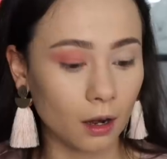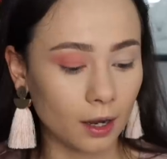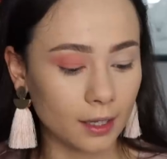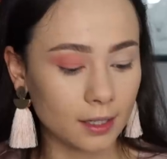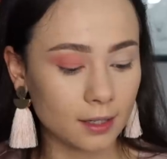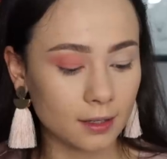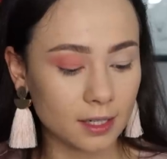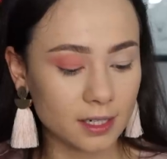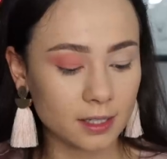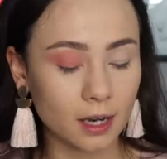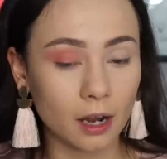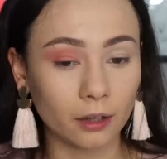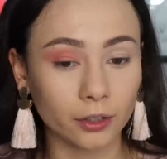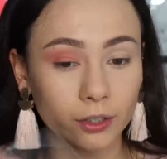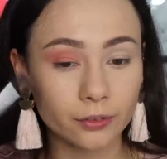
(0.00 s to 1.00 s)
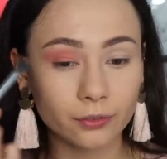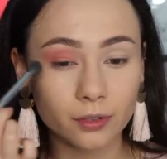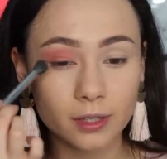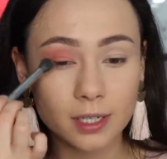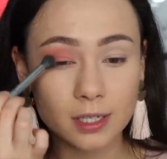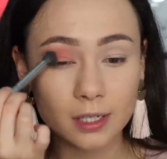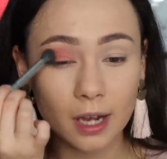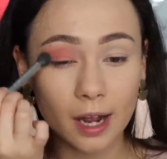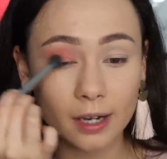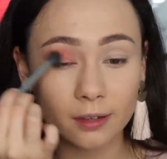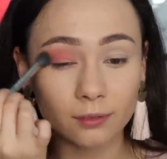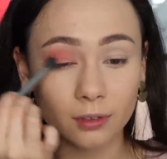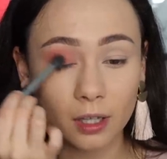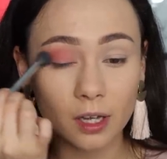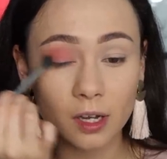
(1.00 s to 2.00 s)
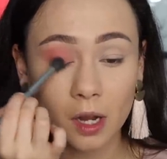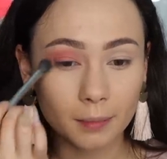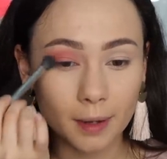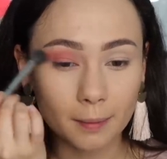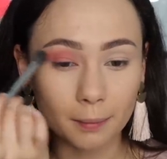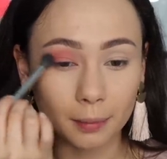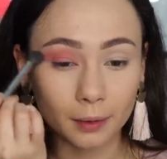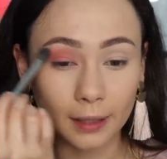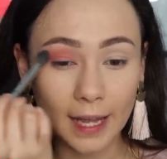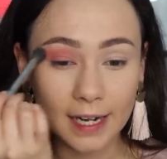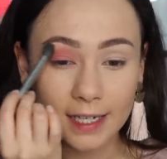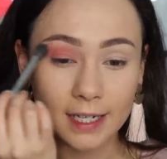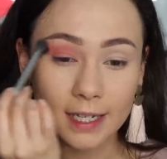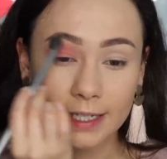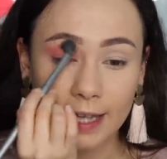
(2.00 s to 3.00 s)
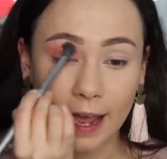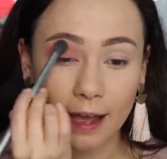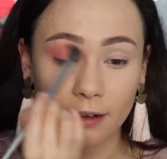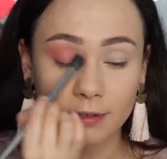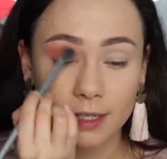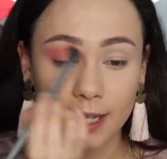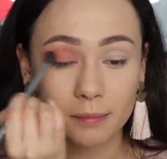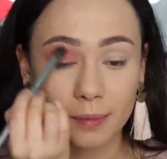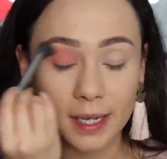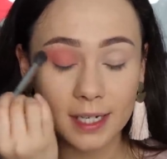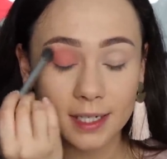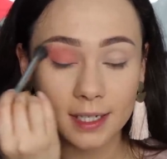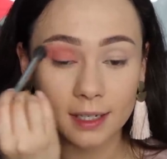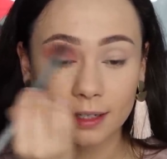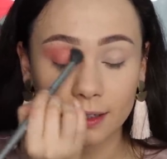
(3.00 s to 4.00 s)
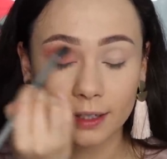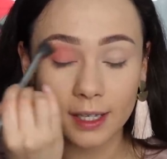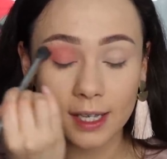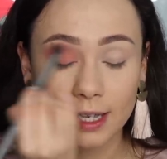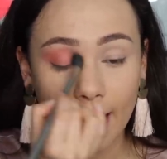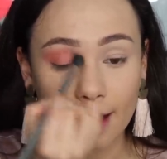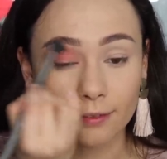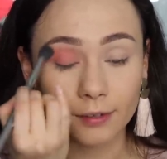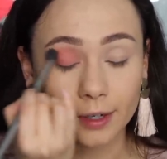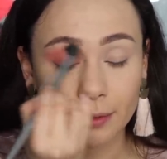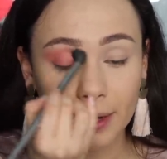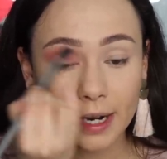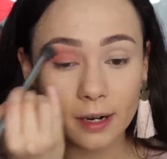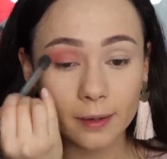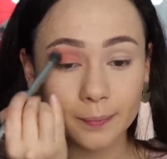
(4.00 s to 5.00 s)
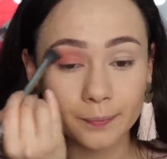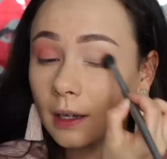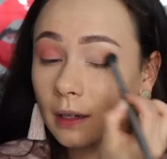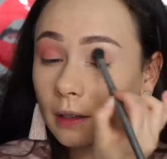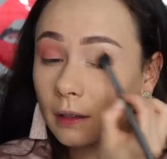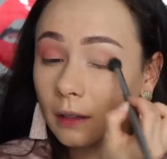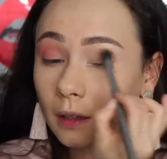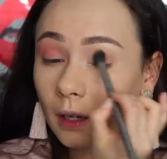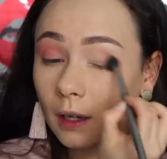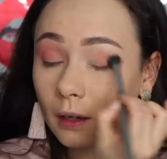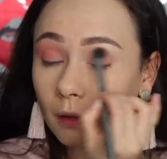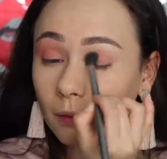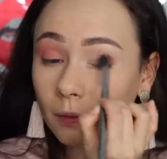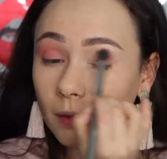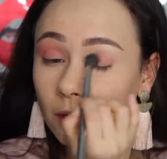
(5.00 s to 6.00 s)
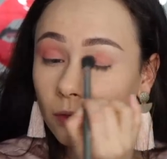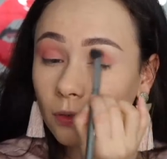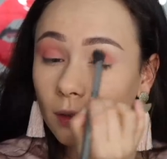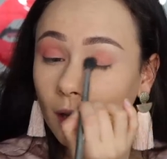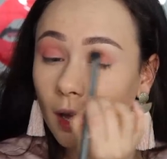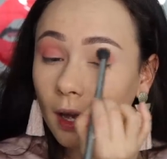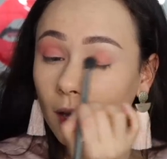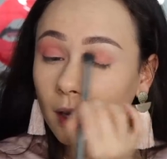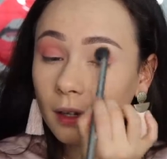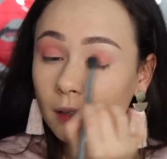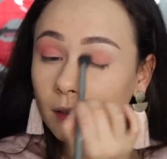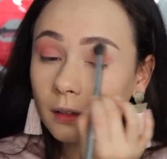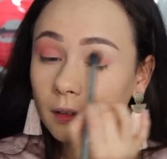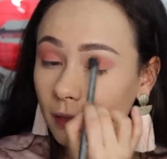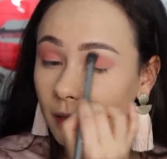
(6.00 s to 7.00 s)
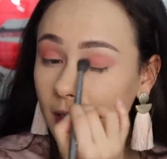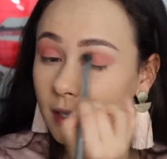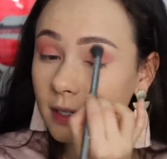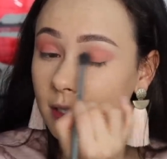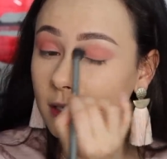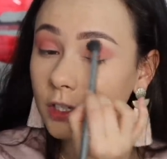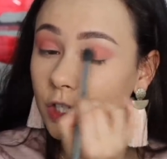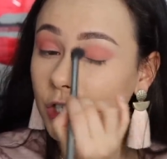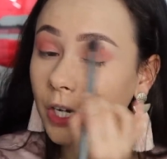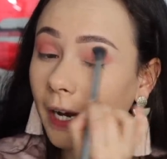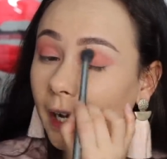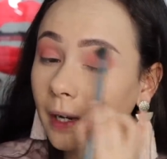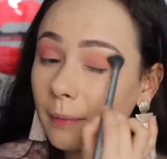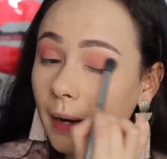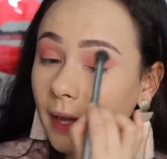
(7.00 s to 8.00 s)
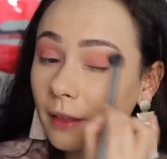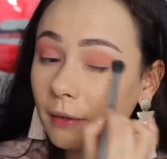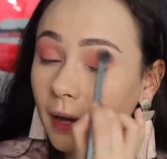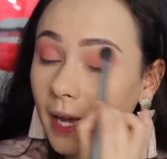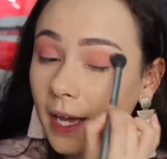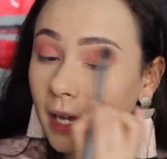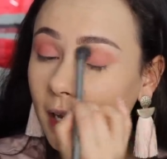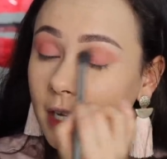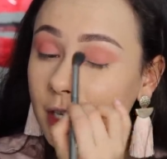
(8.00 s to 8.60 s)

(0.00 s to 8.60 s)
on this color for this kind of look, but blend it out basically everywhere. And again on this side. This shade, by the way,